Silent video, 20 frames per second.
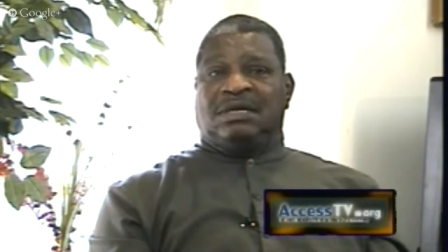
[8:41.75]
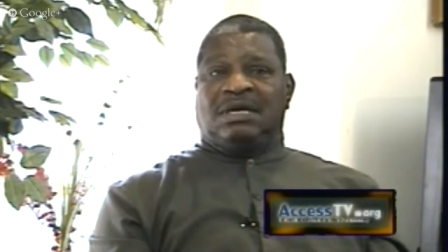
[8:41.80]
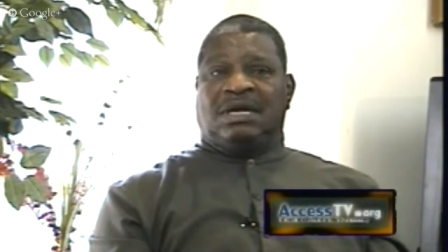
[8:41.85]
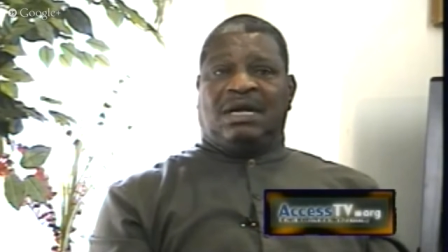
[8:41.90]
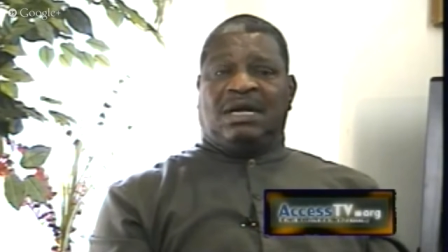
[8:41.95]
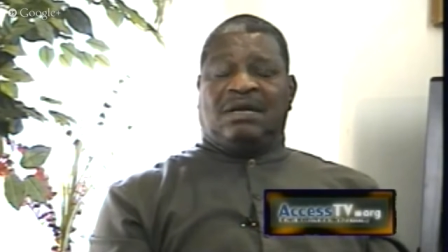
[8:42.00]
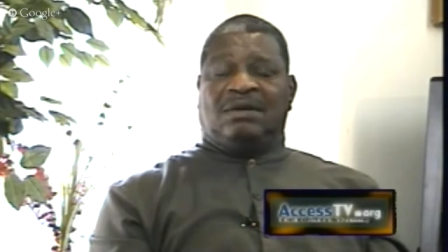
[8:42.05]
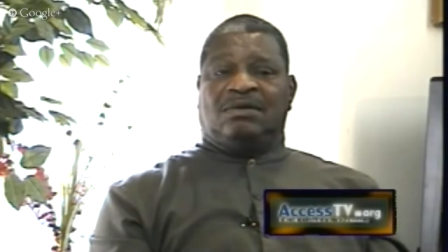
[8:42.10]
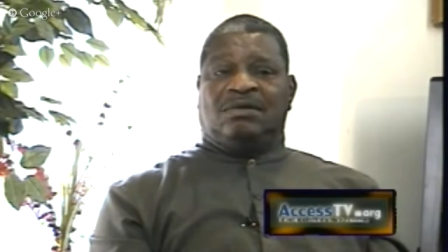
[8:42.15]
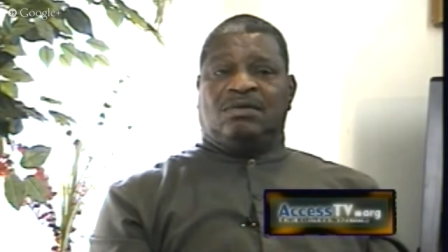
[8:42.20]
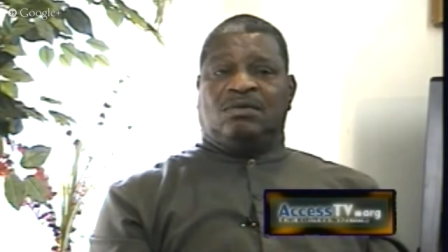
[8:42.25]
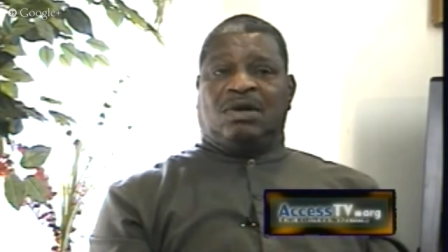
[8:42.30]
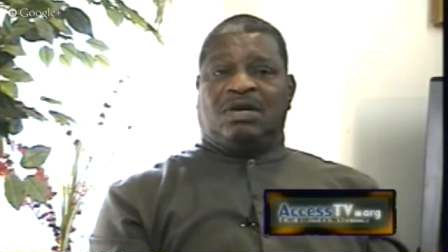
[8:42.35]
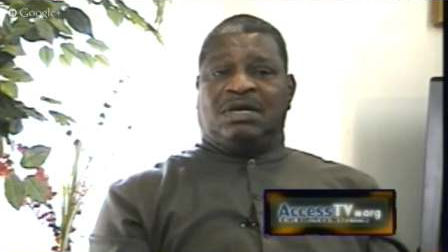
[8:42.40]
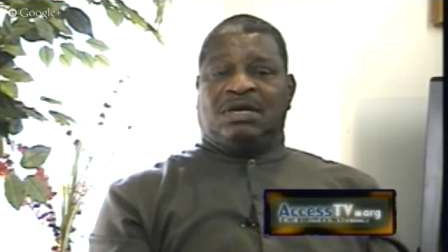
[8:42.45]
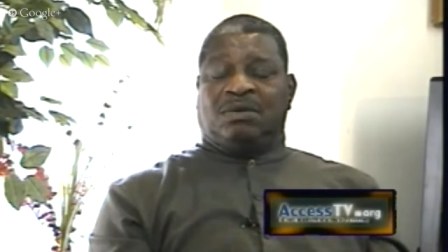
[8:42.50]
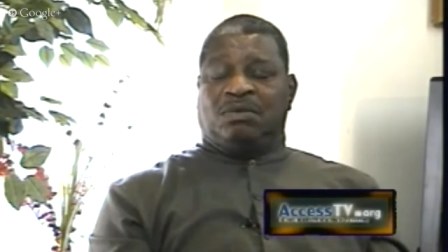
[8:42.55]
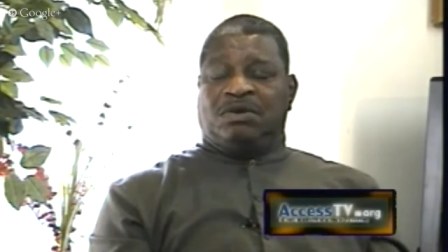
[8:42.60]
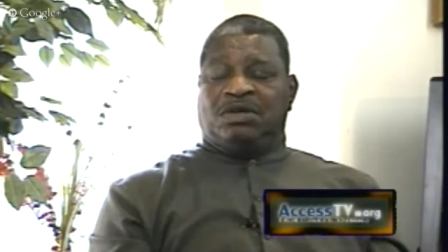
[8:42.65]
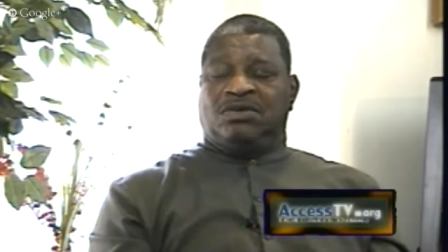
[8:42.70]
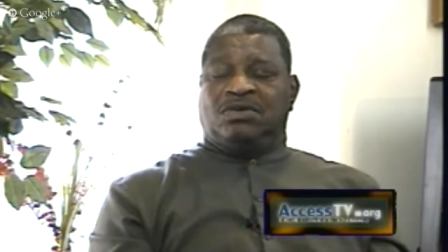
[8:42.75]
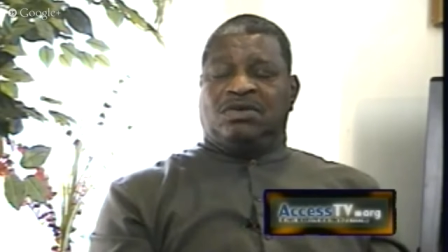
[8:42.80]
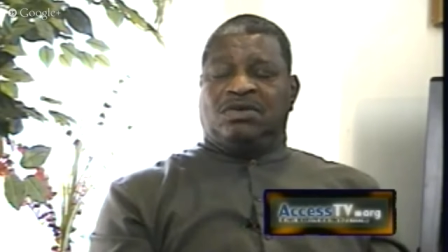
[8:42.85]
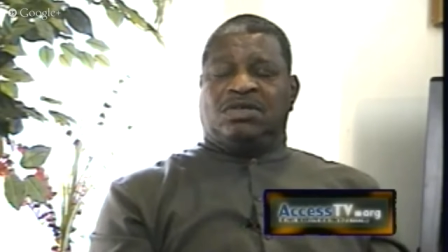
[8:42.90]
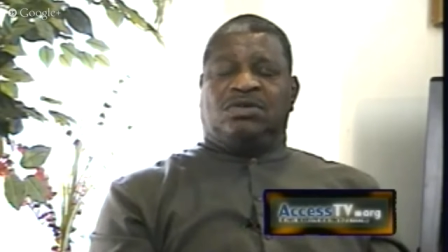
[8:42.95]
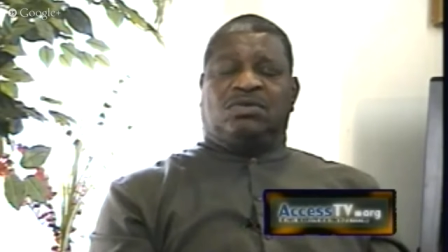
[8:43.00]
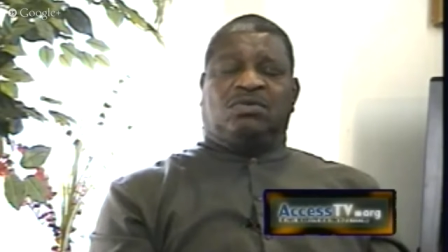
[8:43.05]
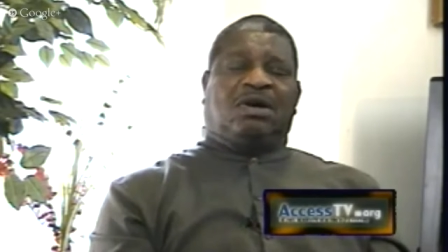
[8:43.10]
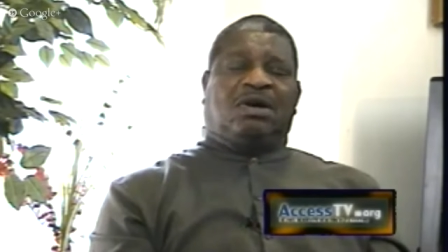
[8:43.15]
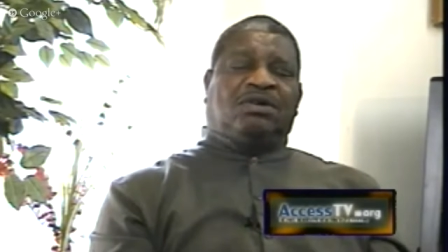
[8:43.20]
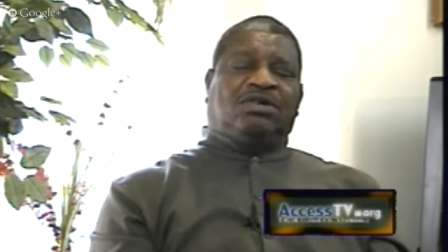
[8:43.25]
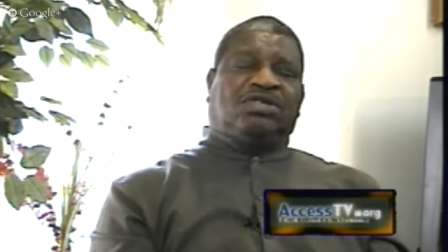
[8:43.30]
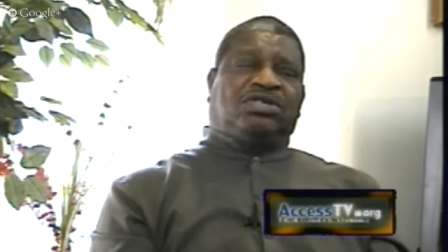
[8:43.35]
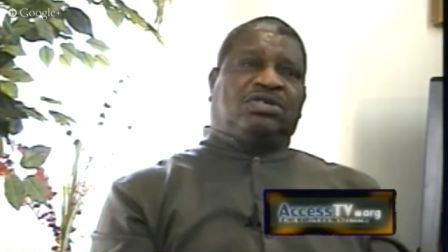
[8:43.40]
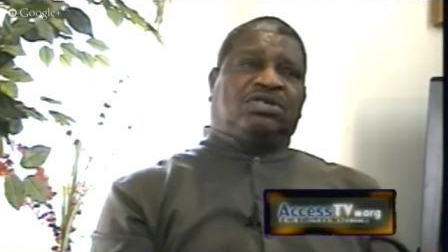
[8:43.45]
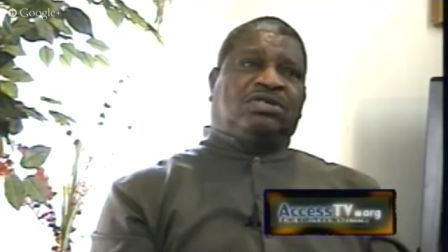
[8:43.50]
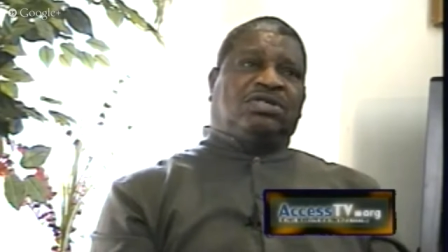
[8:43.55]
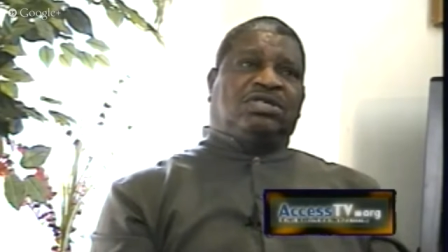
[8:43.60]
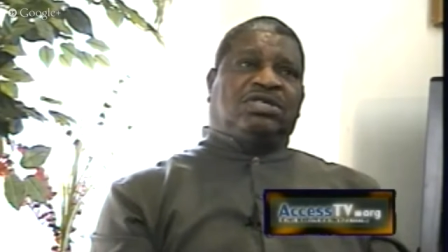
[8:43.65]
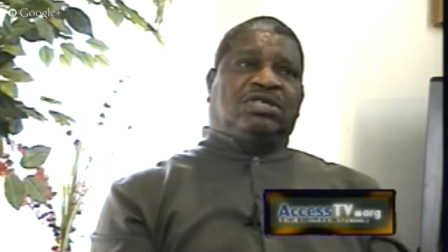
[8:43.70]
and what they were doing to our
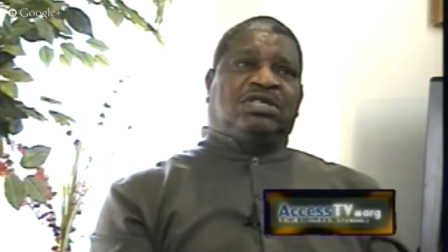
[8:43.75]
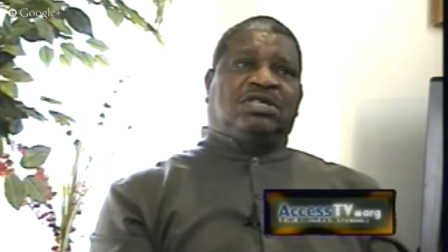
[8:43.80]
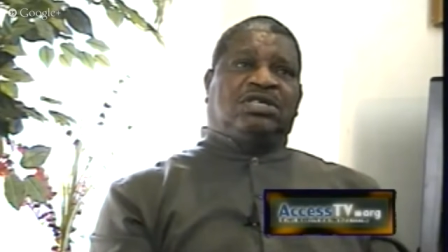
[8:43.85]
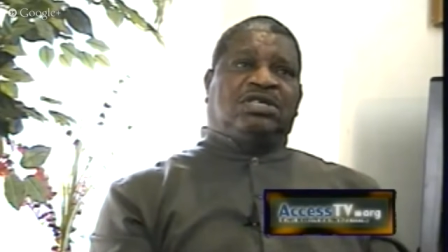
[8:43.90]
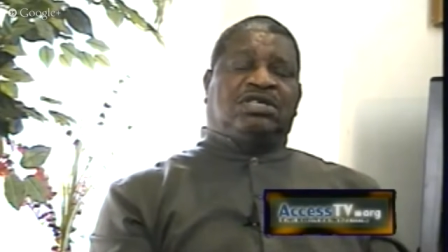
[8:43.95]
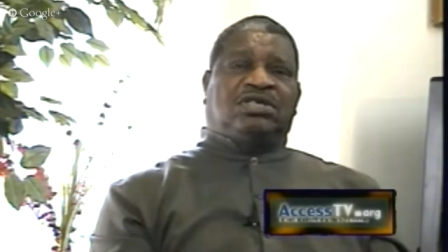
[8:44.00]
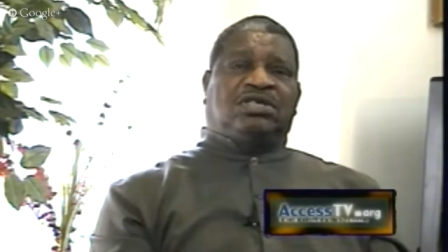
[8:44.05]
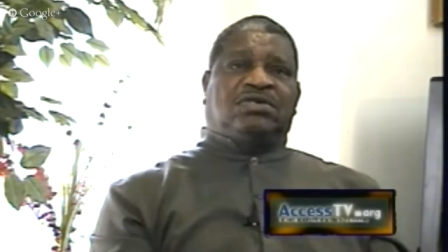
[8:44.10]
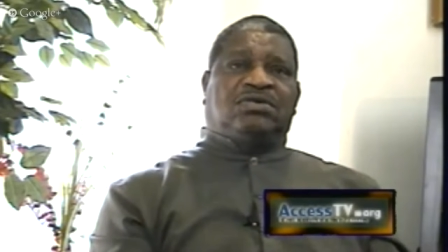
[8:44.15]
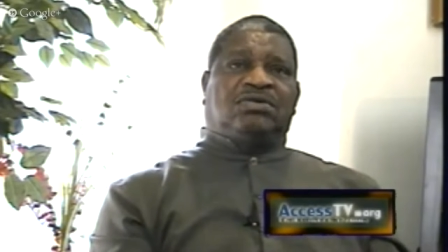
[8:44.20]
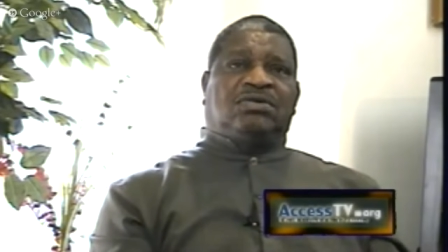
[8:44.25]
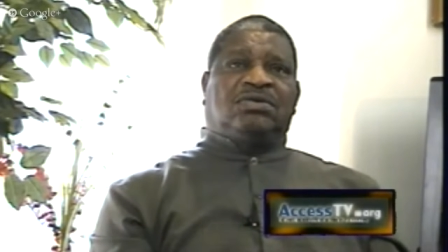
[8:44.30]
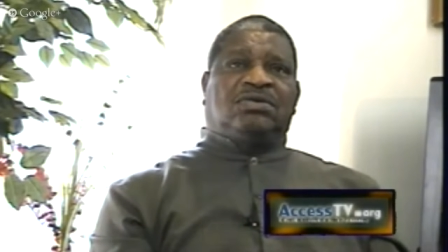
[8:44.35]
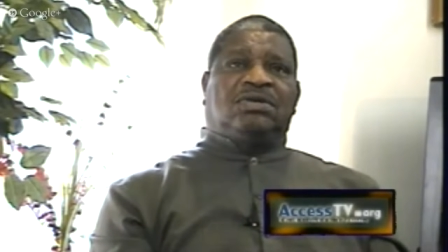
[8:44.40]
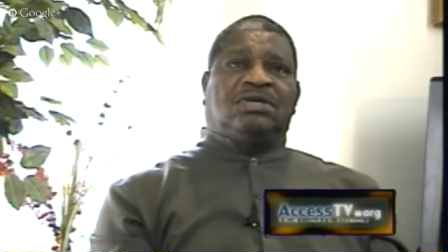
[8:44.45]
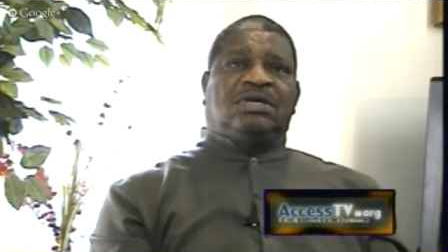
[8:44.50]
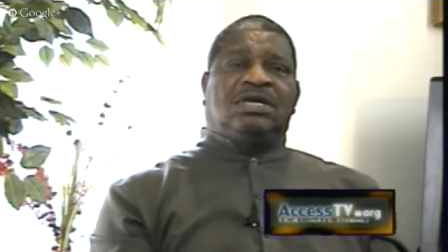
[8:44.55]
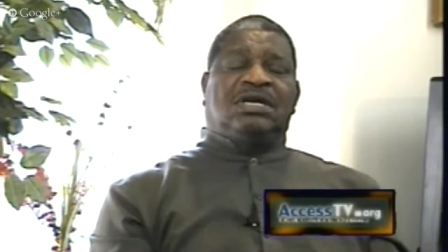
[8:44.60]
children in school.